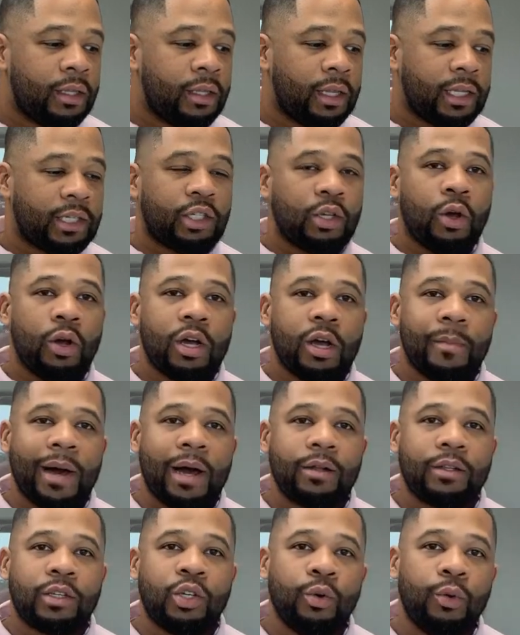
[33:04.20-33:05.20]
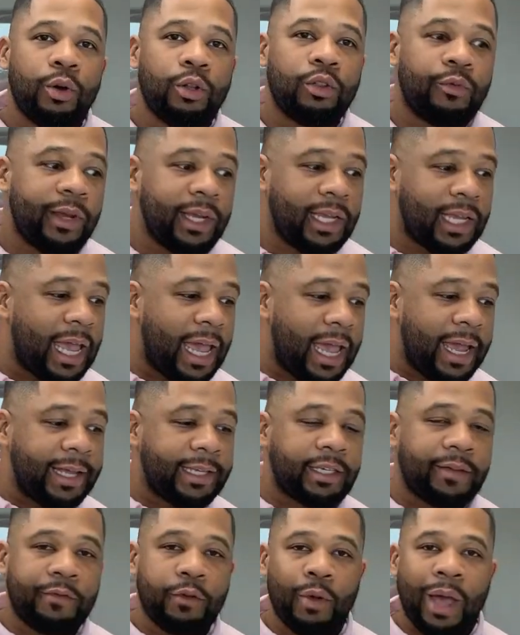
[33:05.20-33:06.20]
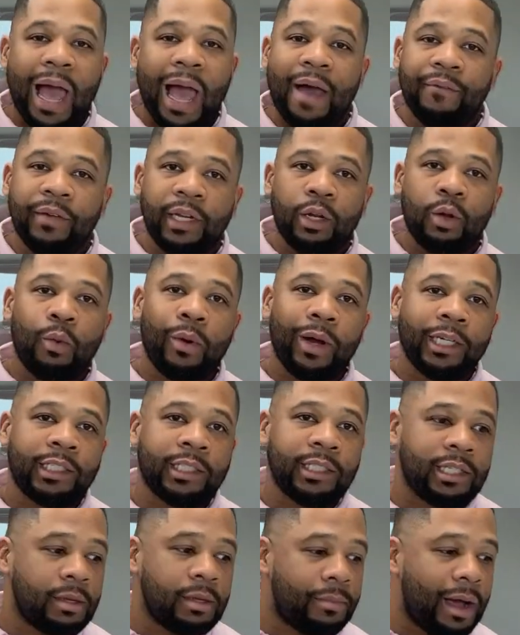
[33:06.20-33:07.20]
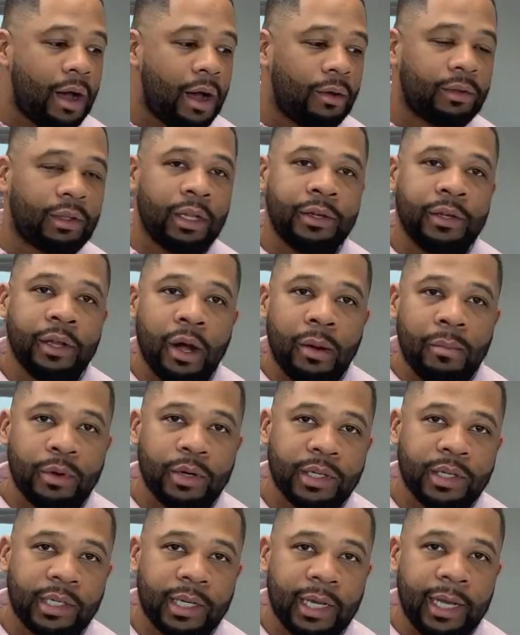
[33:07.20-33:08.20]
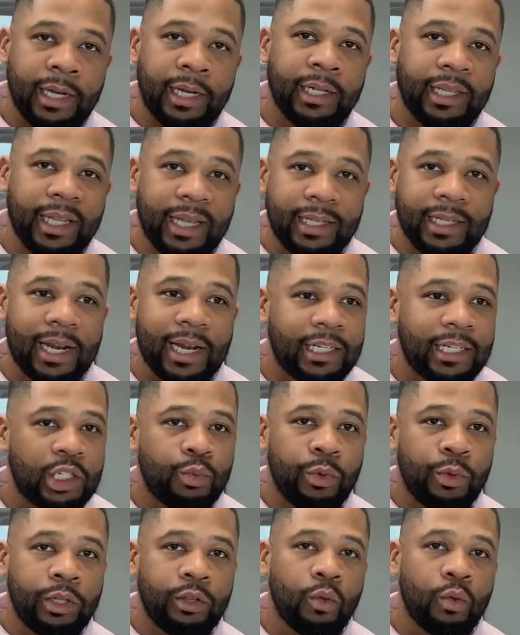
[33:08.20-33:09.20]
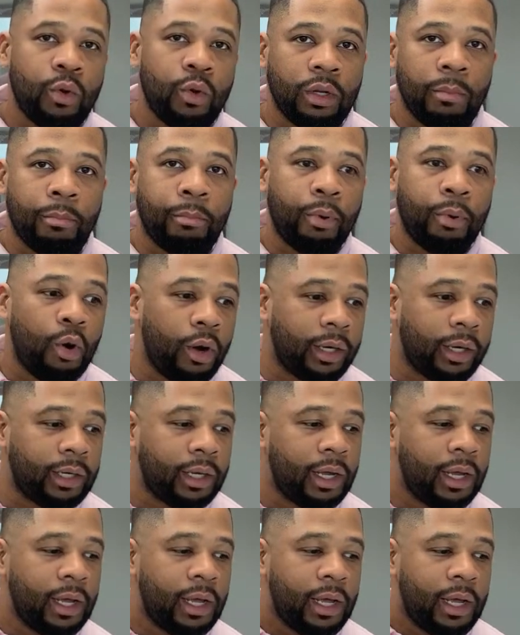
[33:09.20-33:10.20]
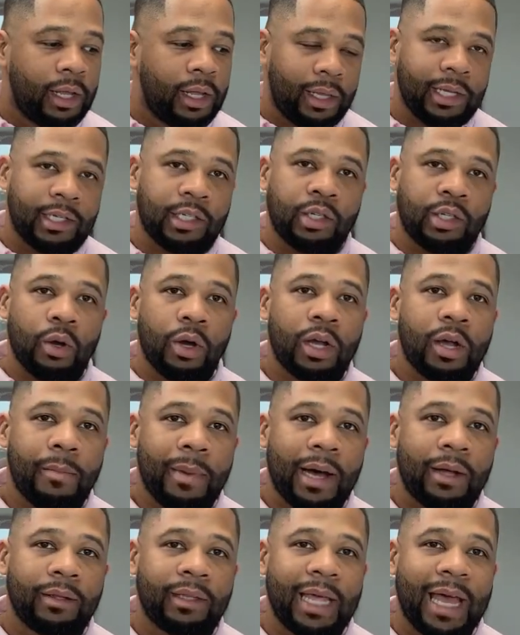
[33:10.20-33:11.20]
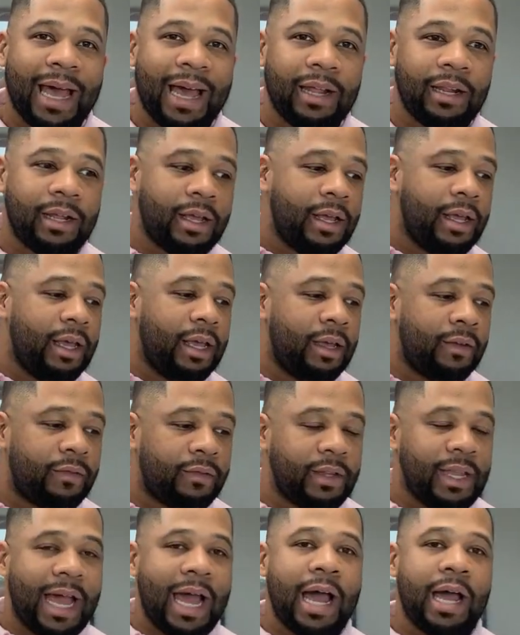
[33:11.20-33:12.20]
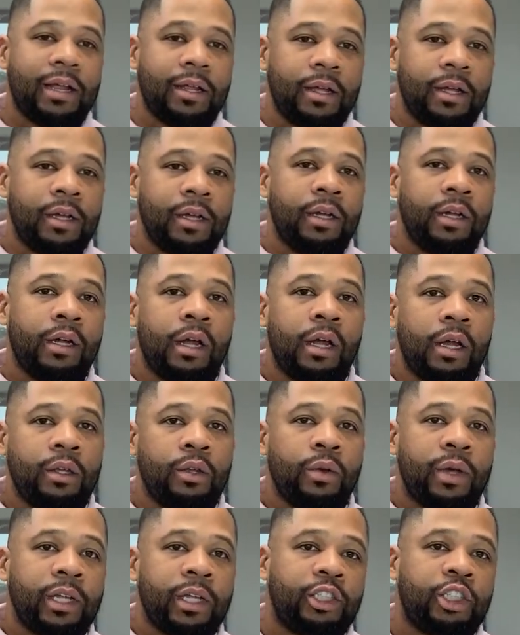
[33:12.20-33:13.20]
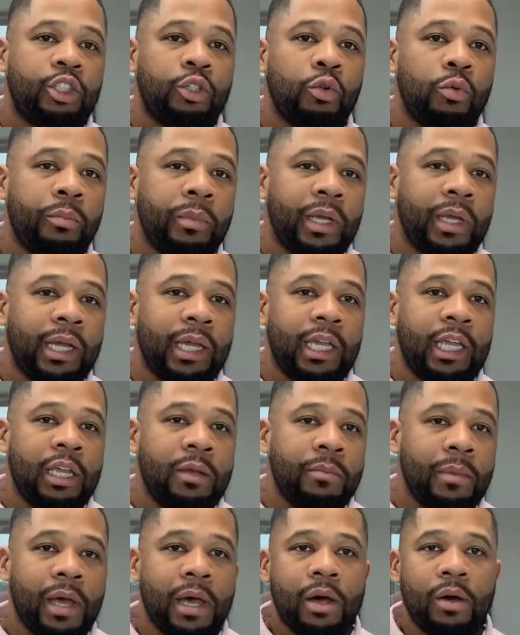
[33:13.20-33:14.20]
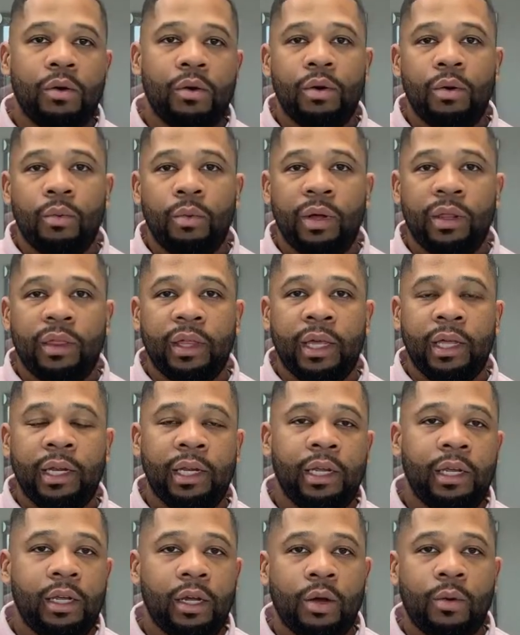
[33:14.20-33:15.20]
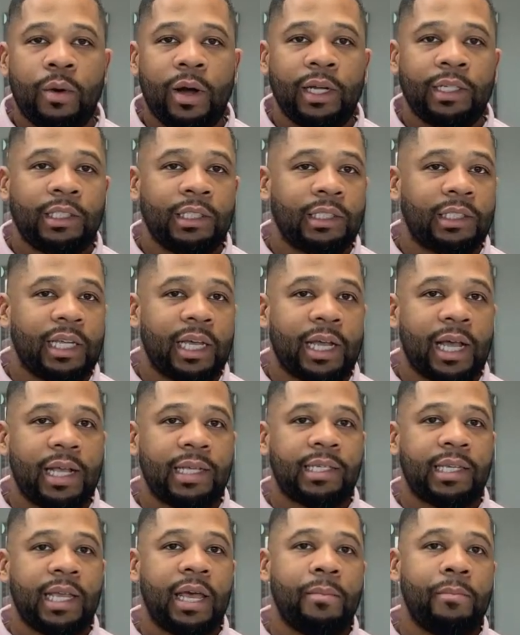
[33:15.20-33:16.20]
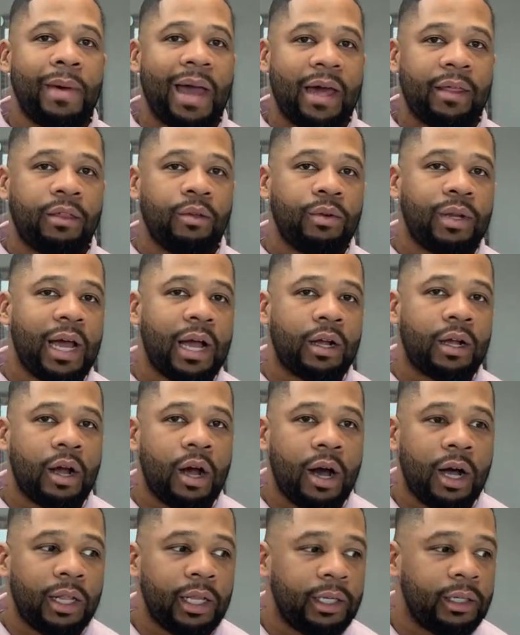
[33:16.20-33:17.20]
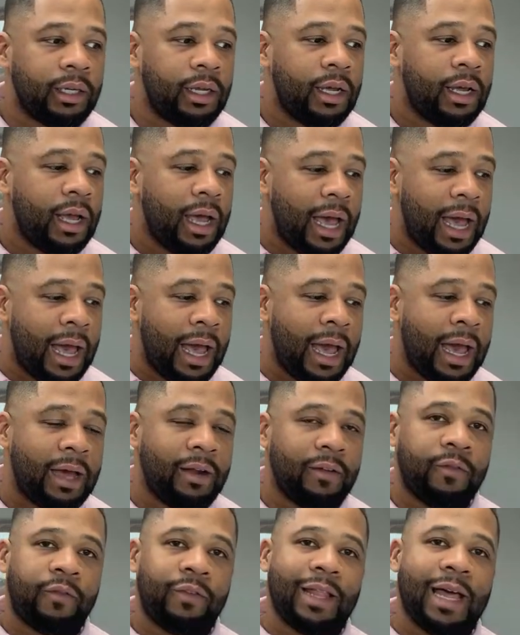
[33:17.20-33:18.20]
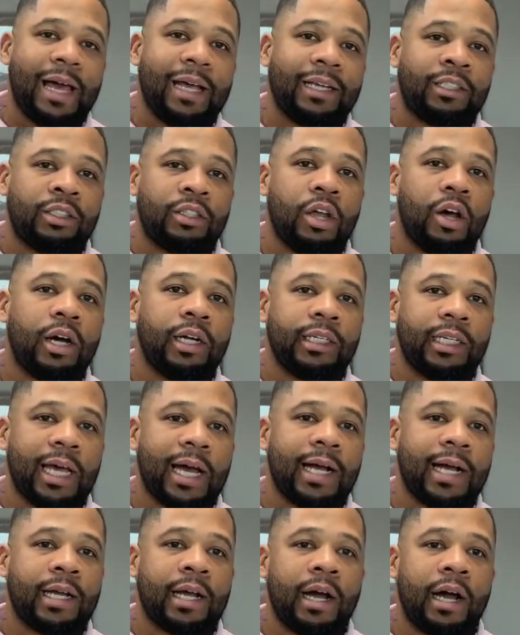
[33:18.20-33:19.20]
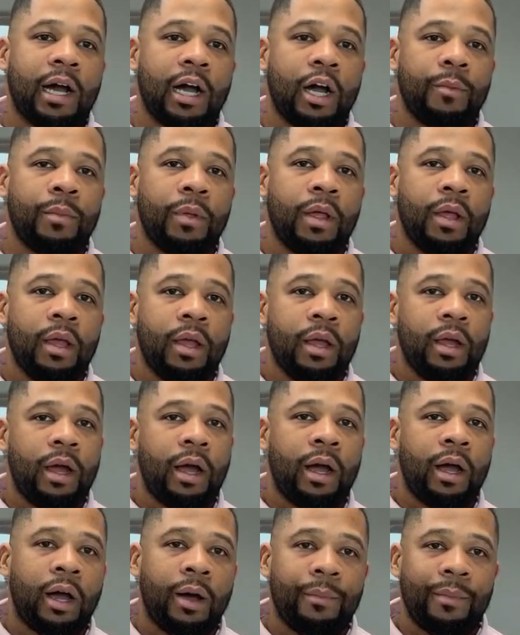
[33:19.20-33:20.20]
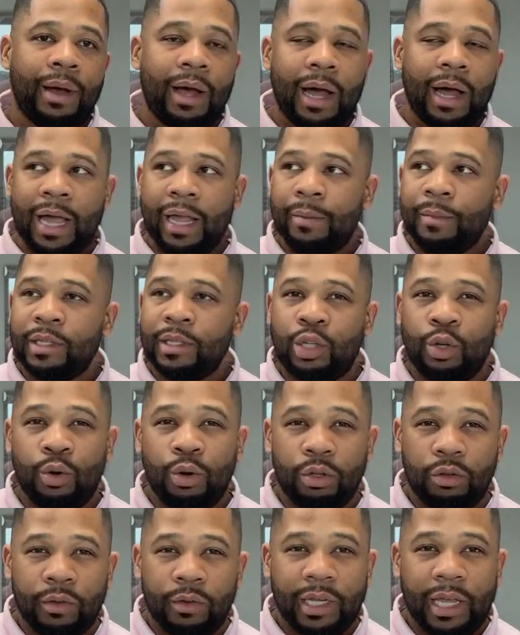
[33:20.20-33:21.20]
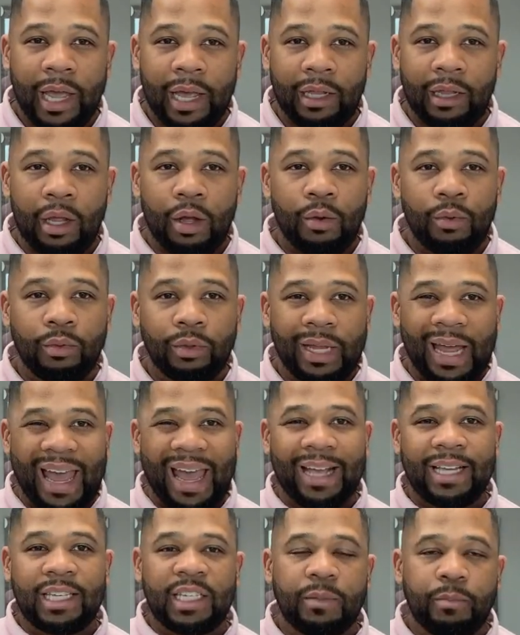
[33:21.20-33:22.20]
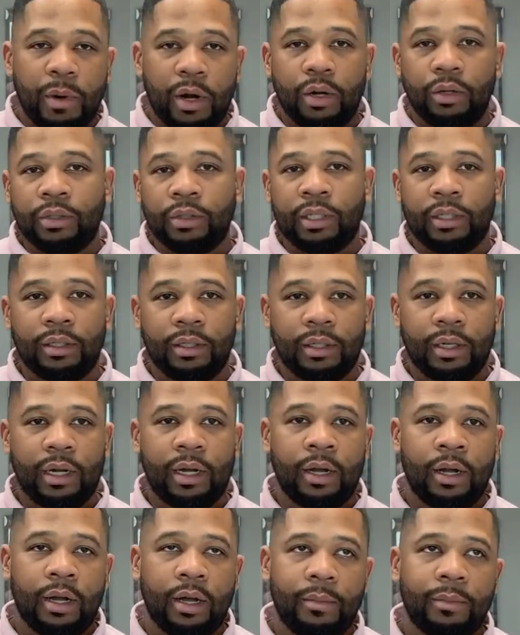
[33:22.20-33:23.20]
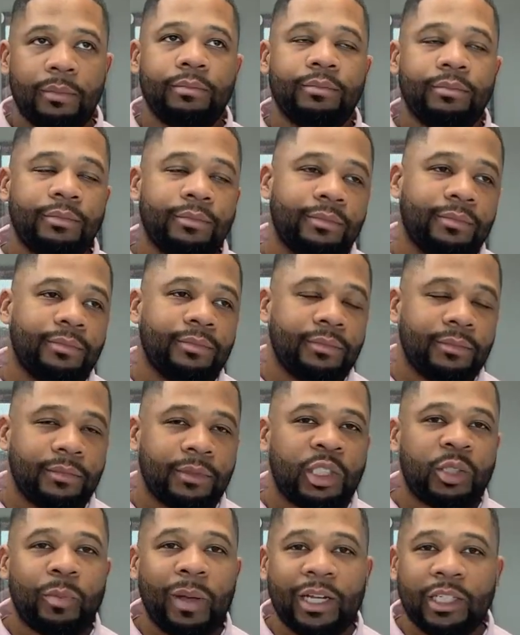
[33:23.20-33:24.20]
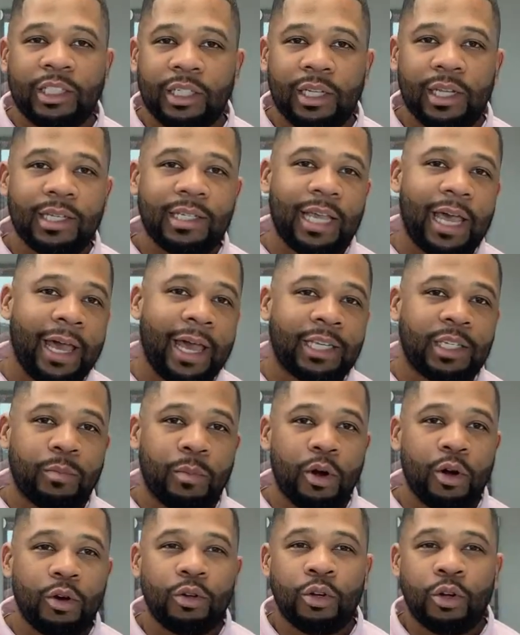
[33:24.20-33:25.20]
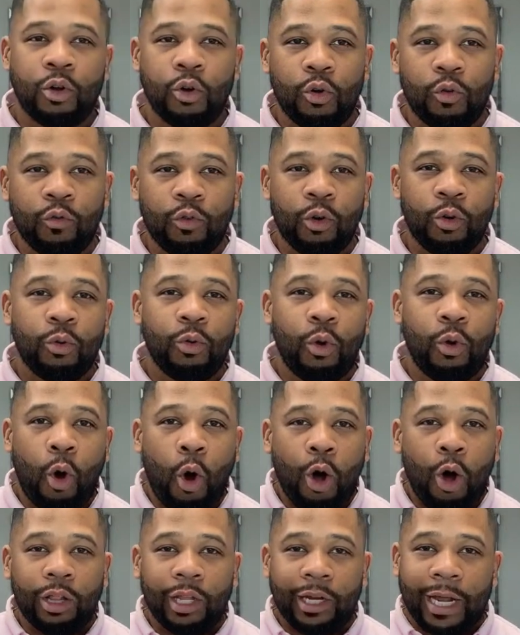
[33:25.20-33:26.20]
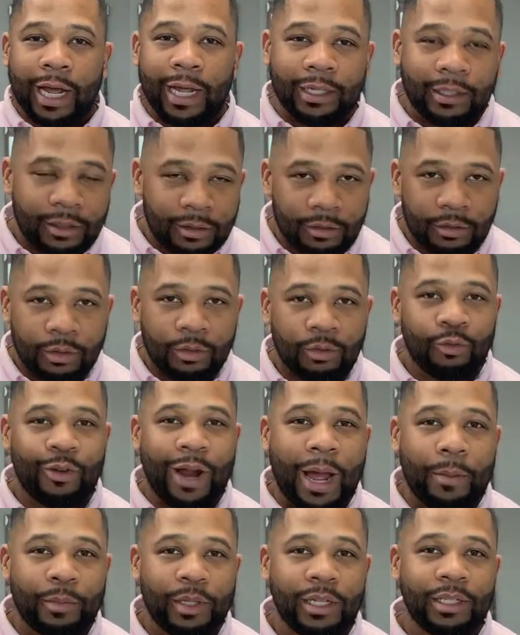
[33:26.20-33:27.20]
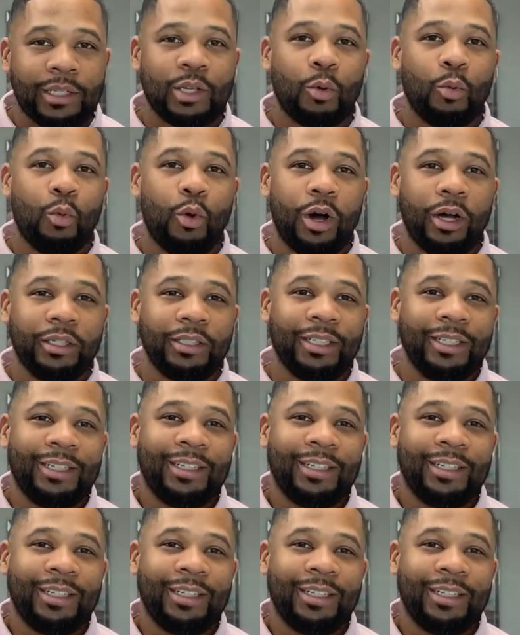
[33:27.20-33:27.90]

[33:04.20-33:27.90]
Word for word: Let's talk about 203Ks. If you have any questions about the numbers or anything that I just went through on the board, let's talk about that. If not, you can shoot me an email with any of your questions. Like I said, matthew.garland at flagstar.com. Um, I am a 203K loan expert, um, specialist, expert, guru, all of that wrapped into one.